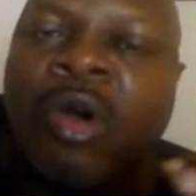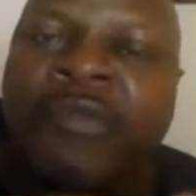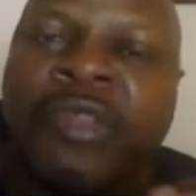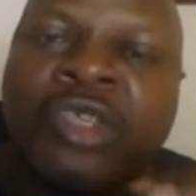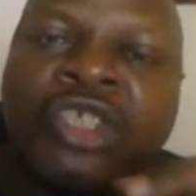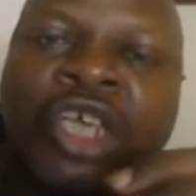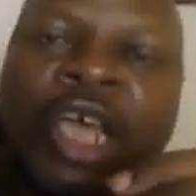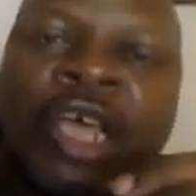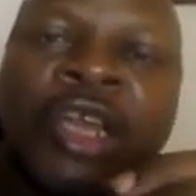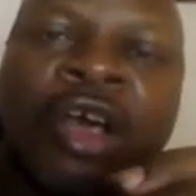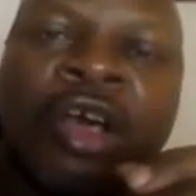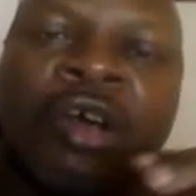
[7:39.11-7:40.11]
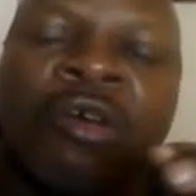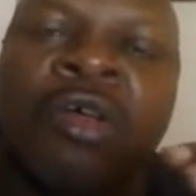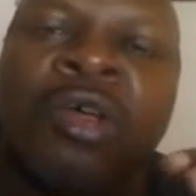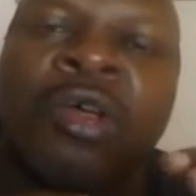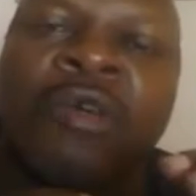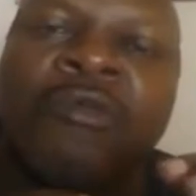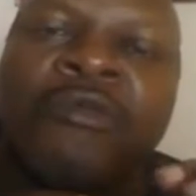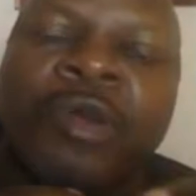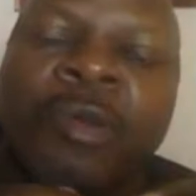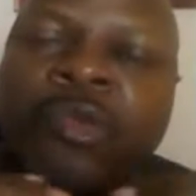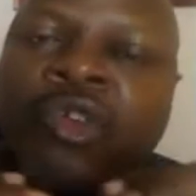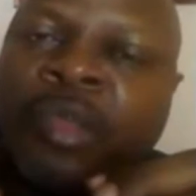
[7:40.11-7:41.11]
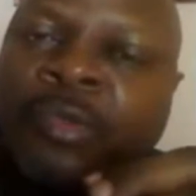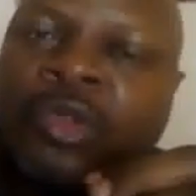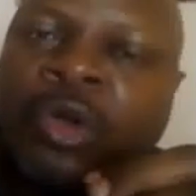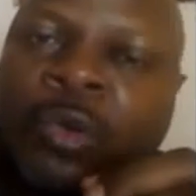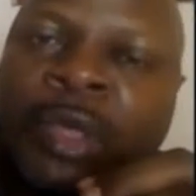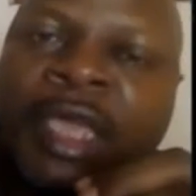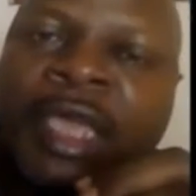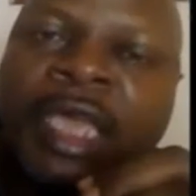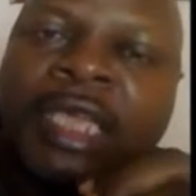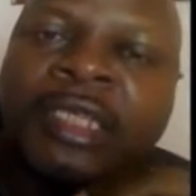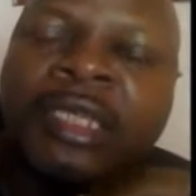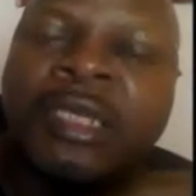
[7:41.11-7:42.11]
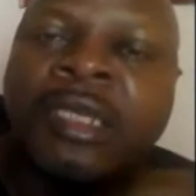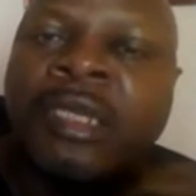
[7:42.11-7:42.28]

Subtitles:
of the channel from Crypto Quickies